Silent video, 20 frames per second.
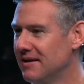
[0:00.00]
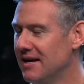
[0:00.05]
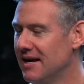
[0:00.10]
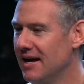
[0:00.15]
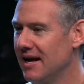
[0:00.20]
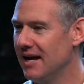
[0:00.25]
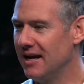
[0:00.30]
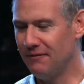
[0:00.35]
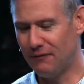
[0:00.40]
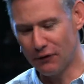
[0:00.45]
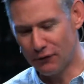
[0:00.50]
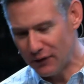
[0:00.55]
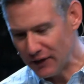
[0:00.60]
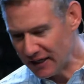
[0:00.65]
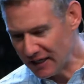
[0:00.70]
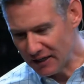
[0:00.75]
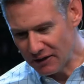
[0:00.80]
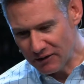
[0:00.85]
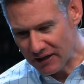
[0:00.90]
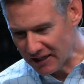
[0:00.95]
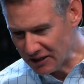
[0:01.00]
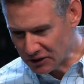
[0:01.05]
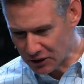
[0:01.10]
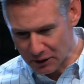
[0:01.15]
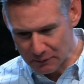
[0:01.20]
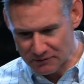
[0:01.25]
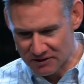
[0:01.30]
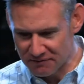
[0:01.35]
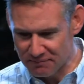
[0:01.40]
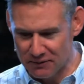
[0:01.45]
And if you're thinking in
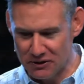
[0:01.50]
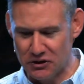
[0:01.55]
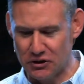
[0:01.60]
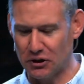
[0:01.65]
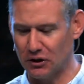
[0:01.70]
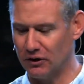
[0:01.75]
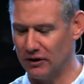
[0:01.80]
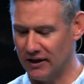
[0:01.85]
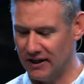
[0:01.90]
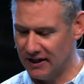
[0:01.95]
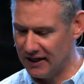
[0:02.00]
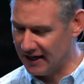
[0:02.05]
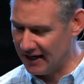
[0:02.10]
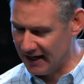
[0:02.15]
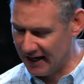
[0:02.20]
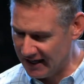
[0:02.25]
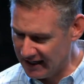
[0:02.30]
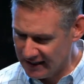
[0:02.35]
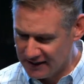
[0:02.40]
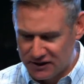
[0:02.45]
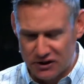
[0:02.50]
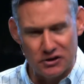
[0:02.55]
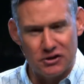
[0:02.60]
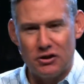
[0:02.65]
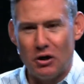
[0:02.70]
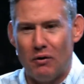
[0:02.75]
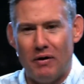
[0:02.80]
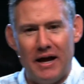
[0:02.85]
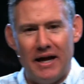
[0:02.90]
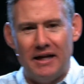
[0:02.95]
terms of maturity,
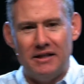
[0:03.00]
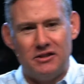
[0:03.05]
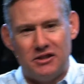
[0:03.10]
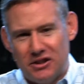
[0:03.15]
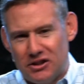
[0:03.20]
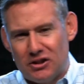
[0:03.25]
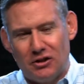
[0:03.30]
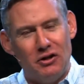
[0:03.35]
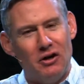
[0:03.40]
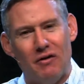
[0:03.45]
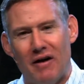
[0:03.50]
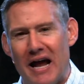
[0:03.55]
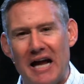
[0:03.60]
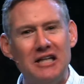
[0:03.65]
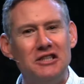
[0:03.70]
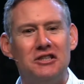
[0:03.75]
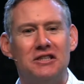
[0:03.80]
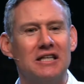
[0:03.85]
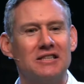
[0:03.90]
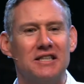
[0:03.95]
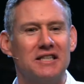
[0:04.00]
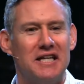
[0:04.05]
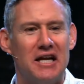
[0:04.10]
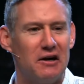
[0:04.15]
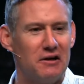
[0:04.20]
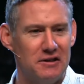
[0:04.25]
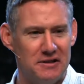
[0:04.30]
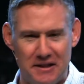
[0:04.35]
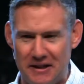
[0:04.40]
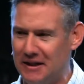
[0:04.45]
age doesn't
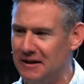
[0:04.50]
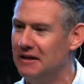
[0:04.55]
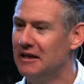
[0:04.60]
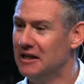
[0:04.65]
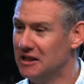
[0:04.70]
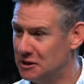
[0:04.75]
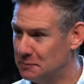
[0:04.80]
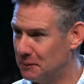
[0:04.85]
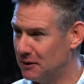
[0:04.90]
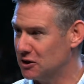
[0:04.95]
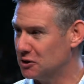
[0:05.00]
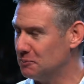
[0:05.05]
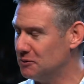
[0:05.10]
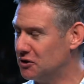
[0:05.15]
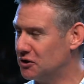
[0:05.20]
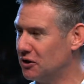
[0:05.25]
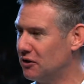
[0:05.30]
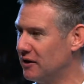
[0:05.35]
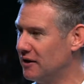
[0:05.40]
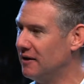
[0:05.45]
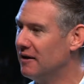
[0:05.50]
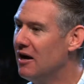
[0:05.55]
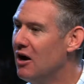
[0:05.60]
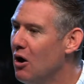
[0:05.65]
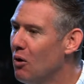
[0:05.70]
guarantee spiritual maturity.